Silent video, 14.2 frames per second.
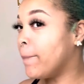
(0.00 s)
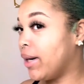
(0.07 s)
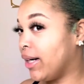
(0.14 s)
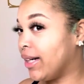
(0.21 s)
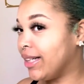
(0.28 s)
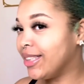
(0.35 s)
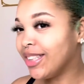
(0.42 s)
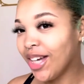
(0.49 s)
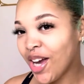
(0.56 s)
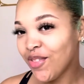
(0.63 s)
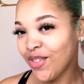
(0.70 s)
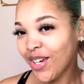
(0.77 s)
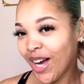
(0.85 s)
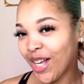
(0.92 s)
But
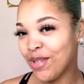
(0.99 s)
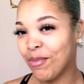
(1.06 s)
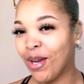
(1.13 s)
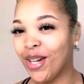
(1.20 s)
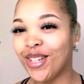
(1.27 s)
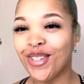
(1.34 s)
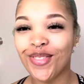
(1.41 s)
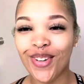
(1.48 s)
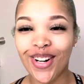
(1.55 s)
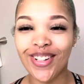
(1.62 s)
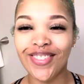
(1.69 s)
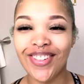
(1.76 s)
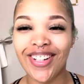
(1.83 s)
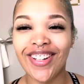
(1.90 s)
if you guys made it this far
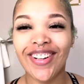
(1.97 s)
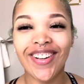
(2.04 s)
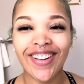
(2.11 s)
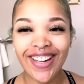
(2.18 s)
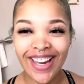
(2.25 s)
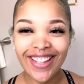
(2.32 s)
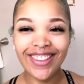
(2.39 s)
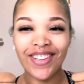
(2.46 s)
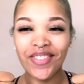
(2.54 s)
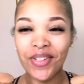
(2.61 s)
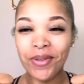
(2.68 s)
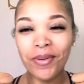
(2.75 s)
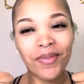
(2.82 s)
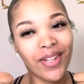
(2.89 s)
in the video, go ahead and
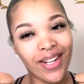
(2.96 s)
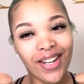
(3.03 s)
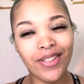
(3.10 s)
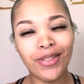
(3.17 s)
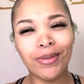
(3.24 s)
thumbs up the video.